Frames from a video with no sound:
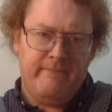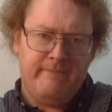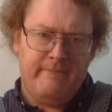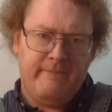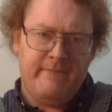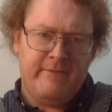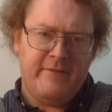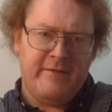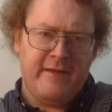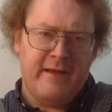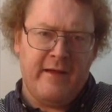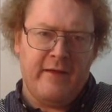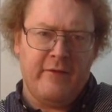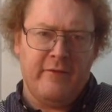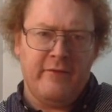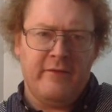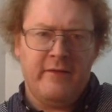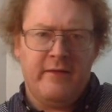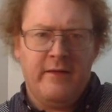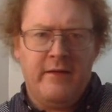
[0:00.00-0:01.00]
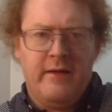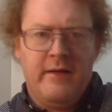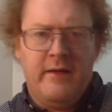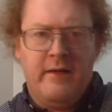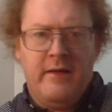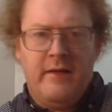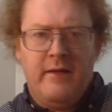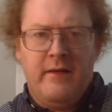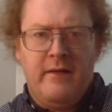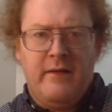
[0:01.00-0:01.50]
sound,
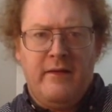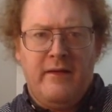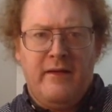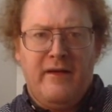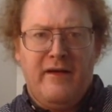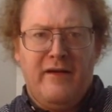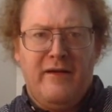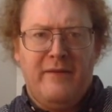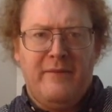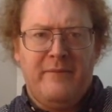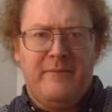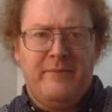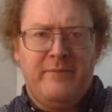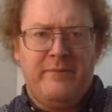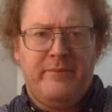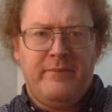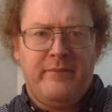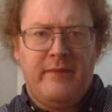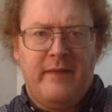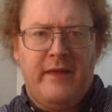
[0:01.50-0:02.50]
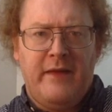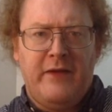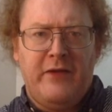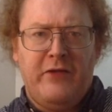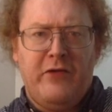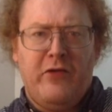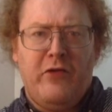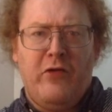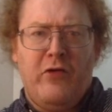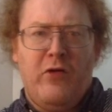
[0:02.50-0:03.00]
and you
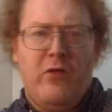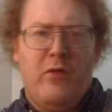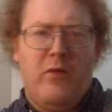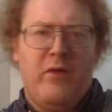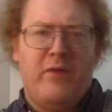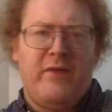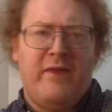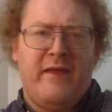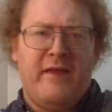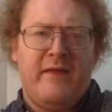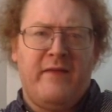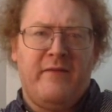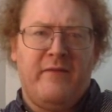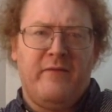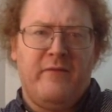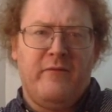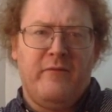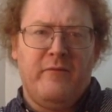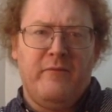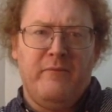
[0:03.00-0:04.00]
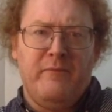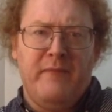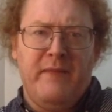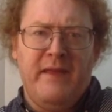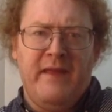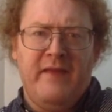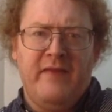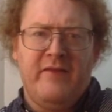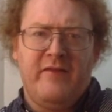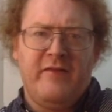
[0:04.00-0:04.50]
don't know what that
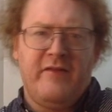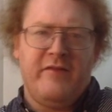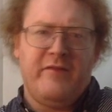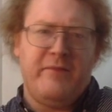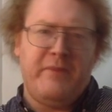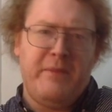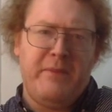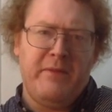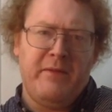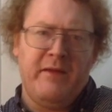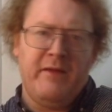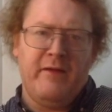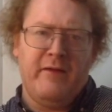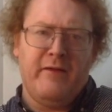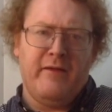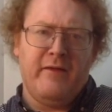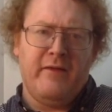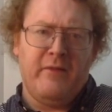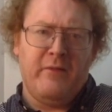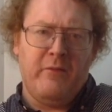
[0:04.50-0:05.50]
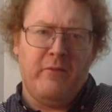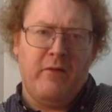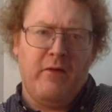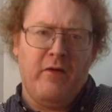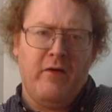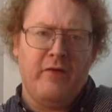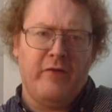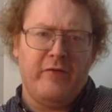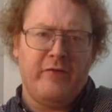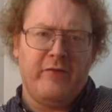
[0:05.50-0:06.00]
means, because people hear it on the
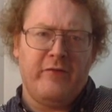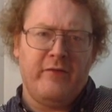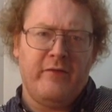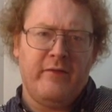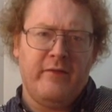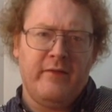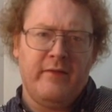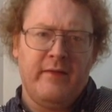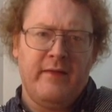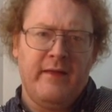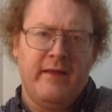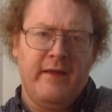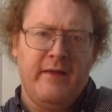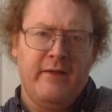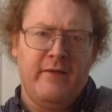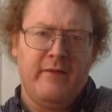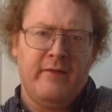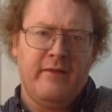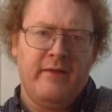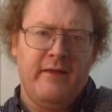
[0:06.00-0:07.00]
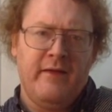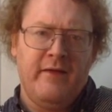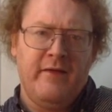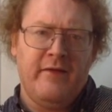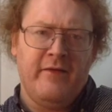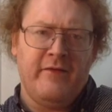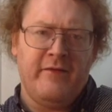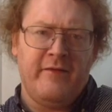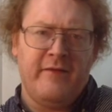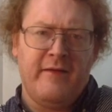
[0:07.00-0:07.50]
walls. They hear
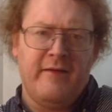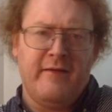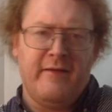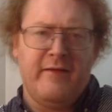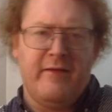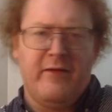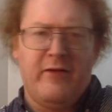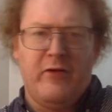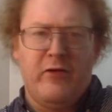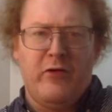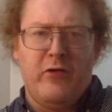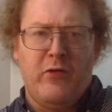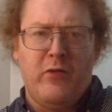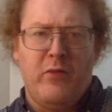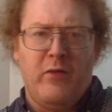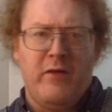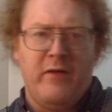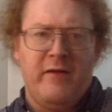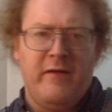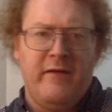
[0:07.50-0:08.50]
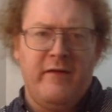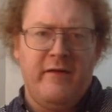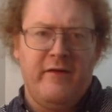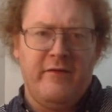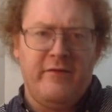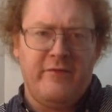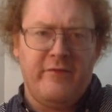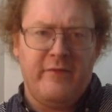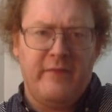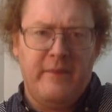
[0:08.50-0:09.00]
the sound, and they don't know what it
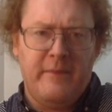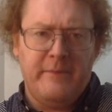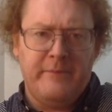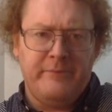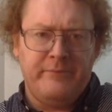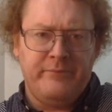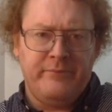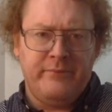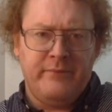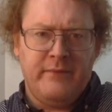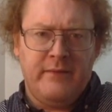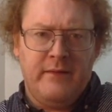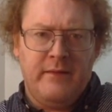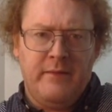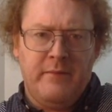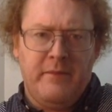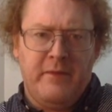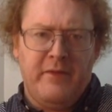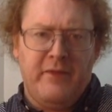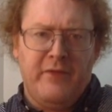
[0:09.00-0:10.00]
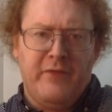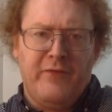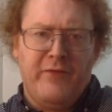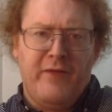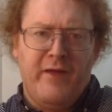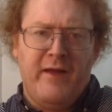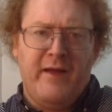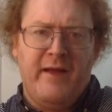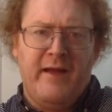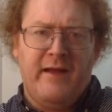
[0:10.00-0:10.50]
is. But you'll
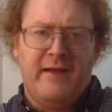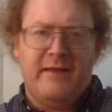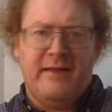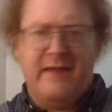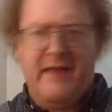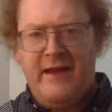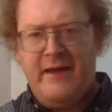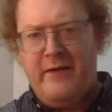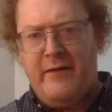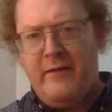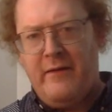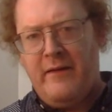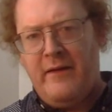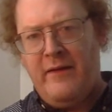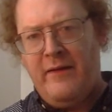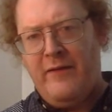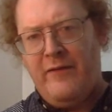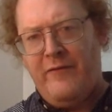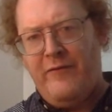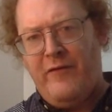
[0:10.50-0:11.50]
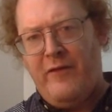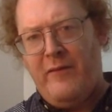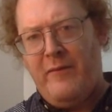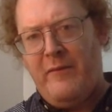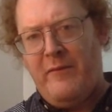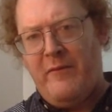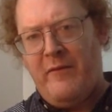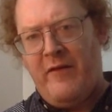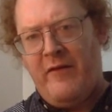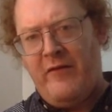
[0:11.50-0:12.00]
find out later in the film,
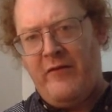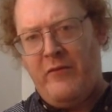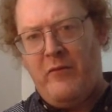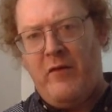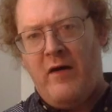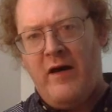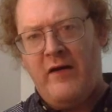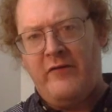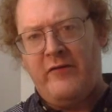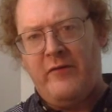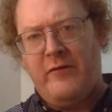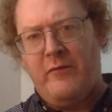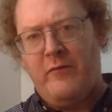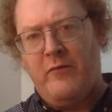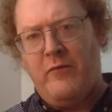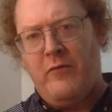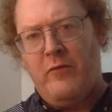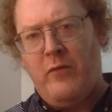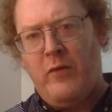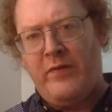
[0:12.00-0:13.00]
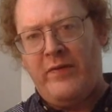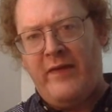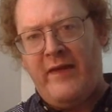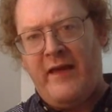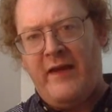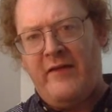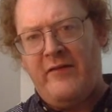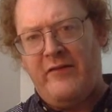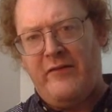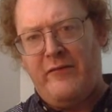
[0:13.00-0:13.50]
as you watch it, what
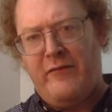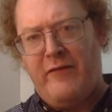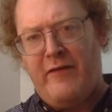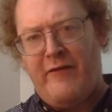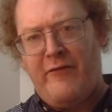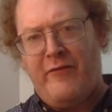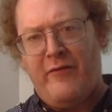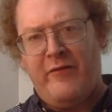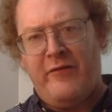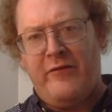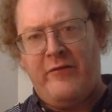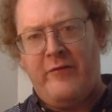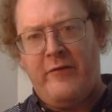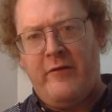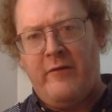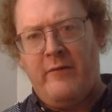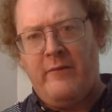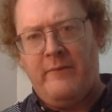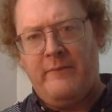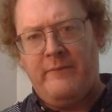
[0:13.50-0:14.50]
that is in reference to.